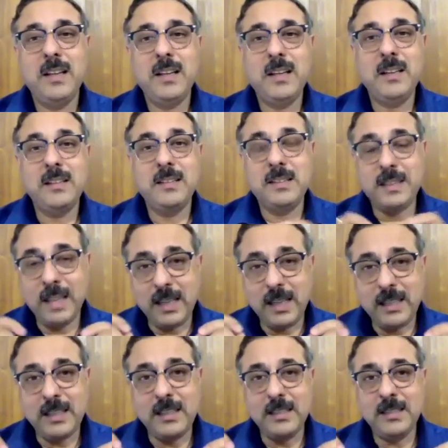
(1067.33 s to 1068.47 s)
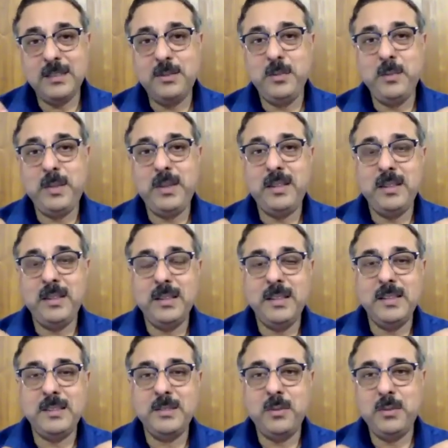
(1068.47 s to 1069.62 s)
And that, to me,
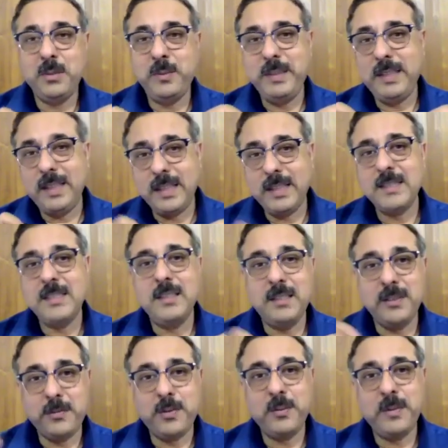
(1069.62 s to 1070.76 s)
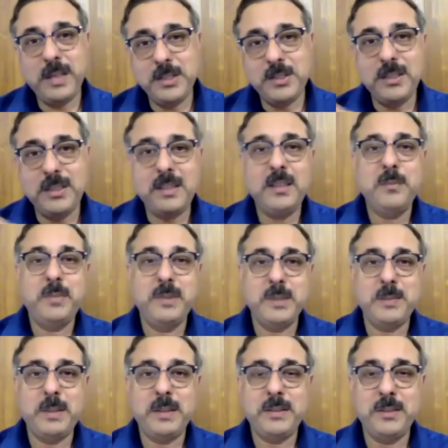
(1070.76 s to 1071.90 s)
is going to be excellent from engineering
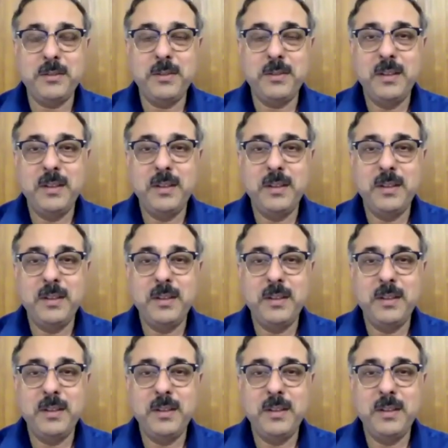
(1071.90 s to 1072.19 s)
perspective,